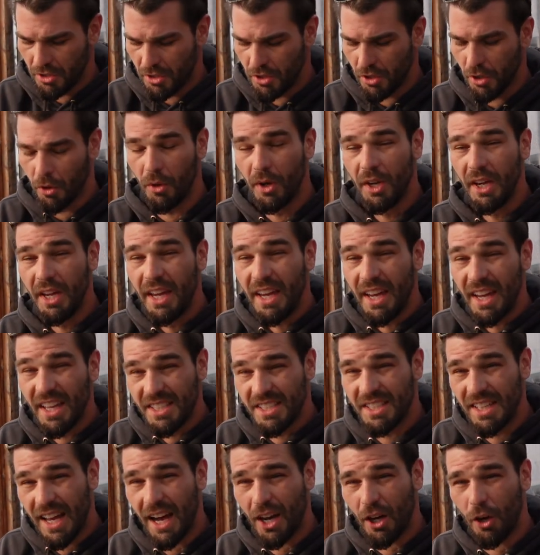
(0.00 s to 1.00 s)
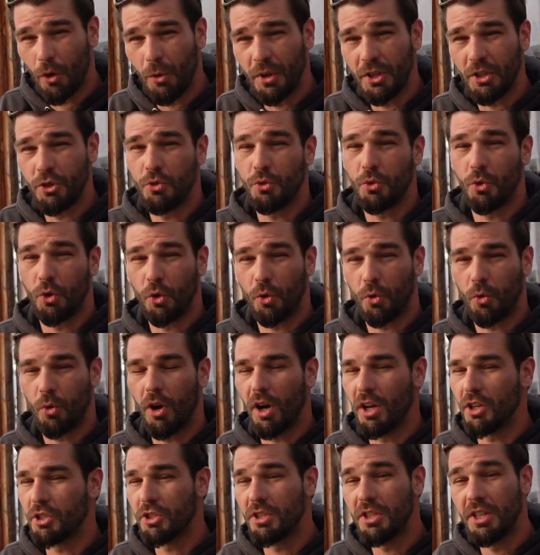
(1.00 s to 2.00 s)
So it's not going to
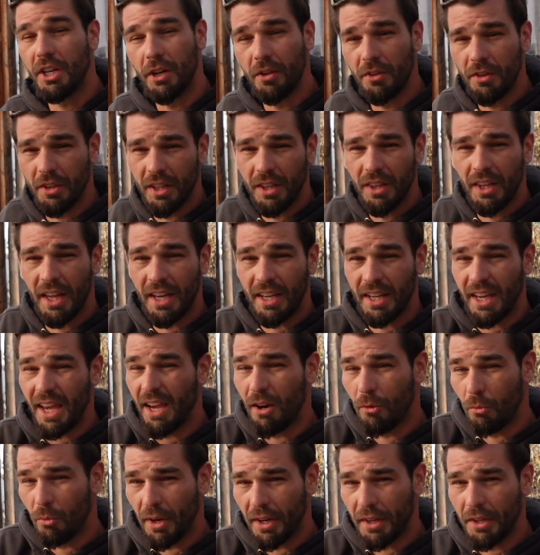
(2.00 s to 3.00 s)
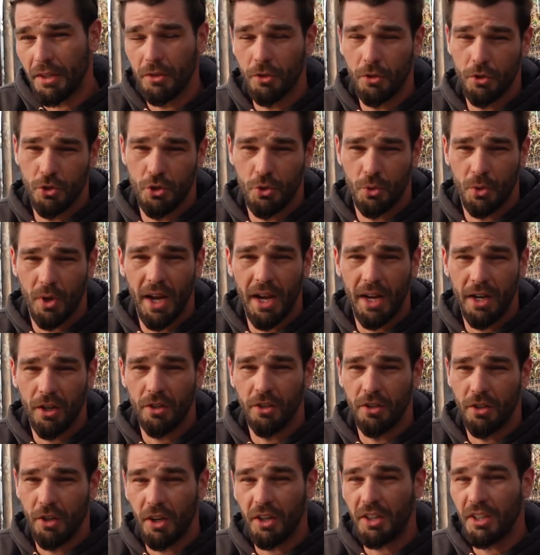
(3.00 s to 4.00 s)
crush nearly like a regular dryer
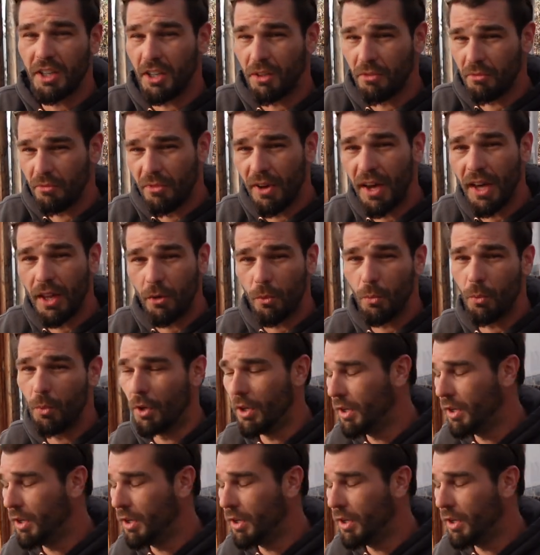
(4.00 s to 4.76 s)
ducting vent